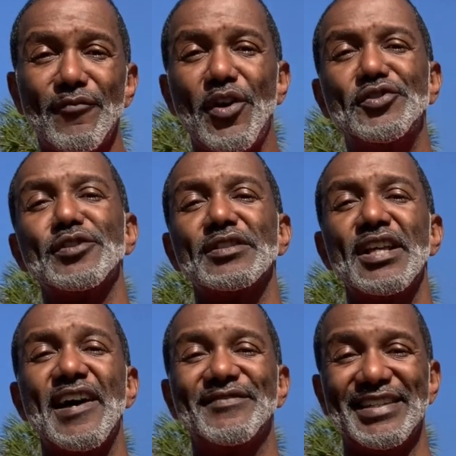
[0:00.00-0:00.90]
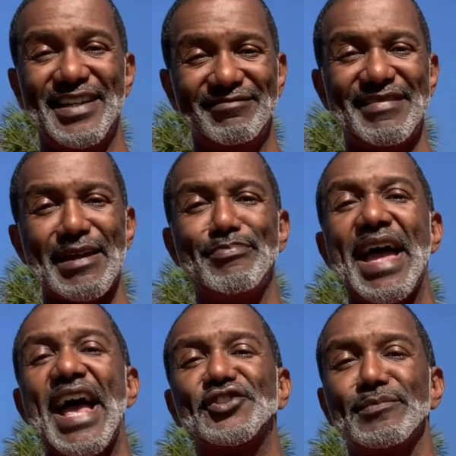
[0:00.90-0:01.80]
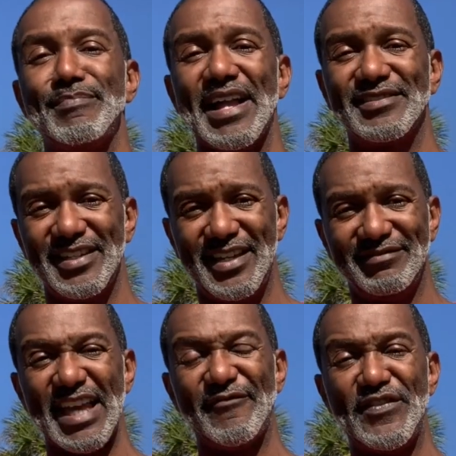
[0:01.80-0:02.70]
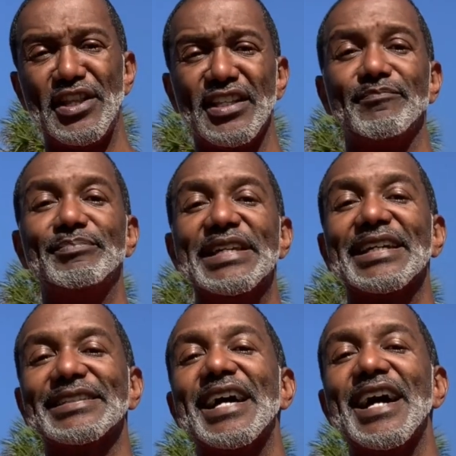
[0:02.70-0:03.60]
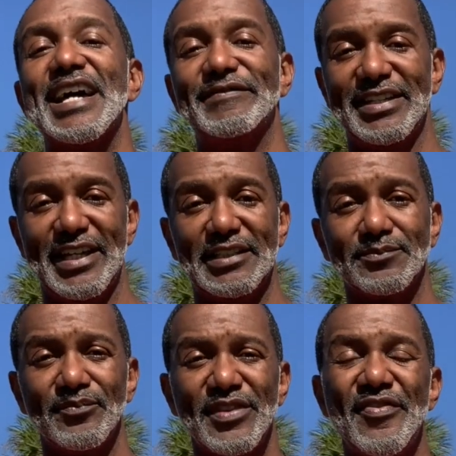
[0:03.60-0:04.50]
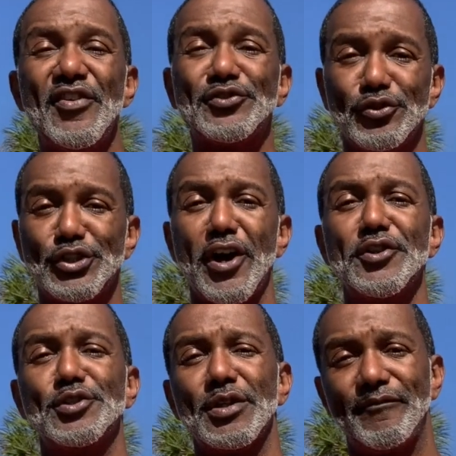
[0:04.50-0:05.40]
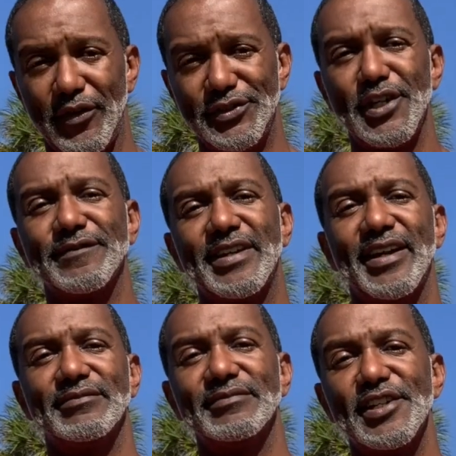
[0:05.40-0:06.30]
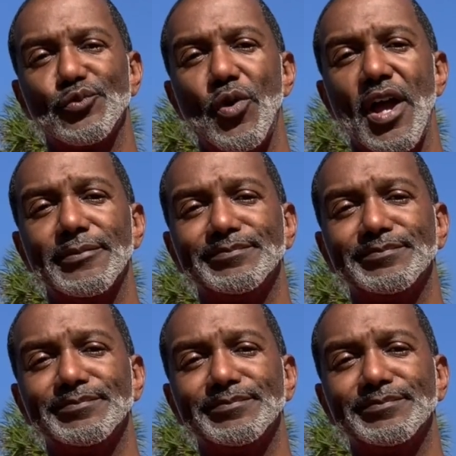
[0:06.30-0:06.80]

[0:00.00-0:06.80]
of what you love to get that passion back, to get that feeling of being alive again. This will charge you up for self-care as well.